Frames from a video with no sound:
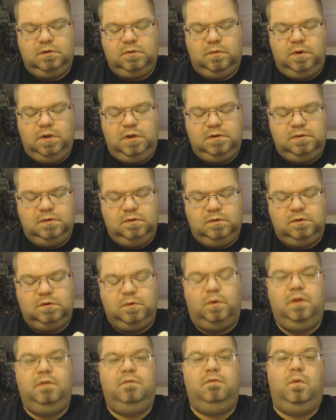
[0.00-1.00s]
22,
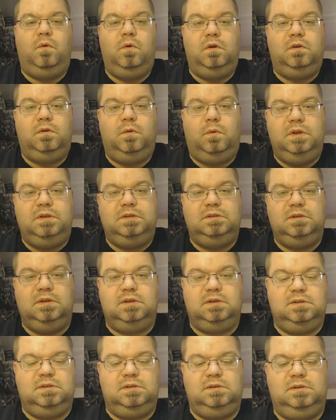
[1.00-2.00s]
24, and
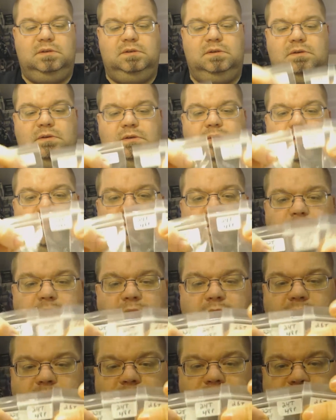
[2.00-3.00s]
26 tooth
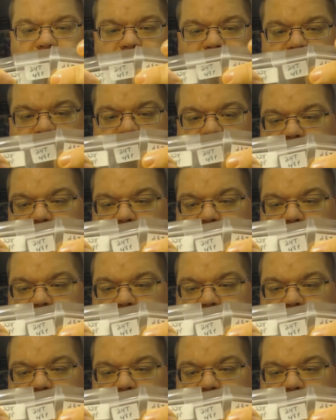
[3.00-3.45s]
pinions.